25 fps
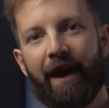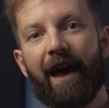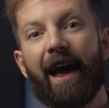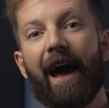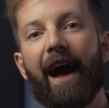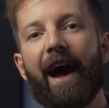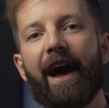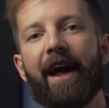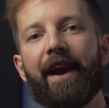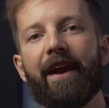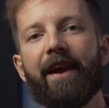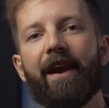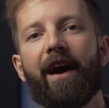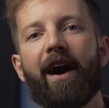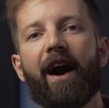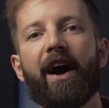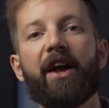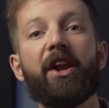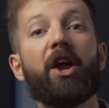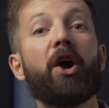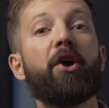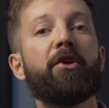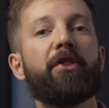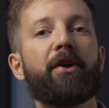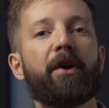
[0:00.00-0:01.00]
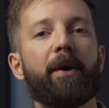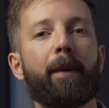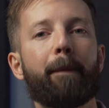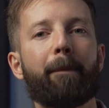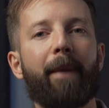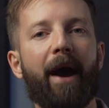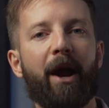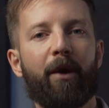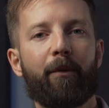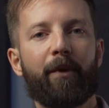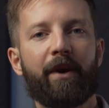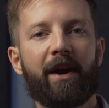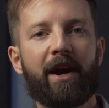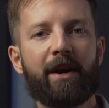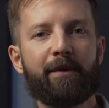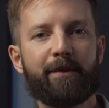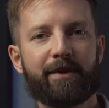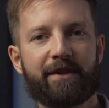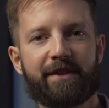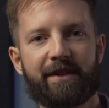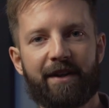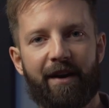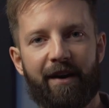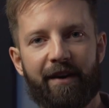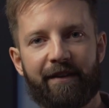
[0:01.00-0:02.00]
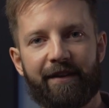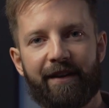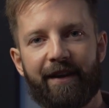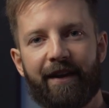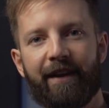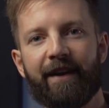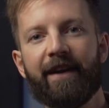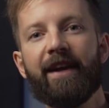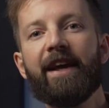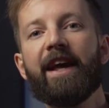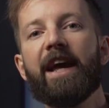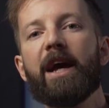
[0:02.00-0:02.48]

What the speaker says: and I know that back when I was starting,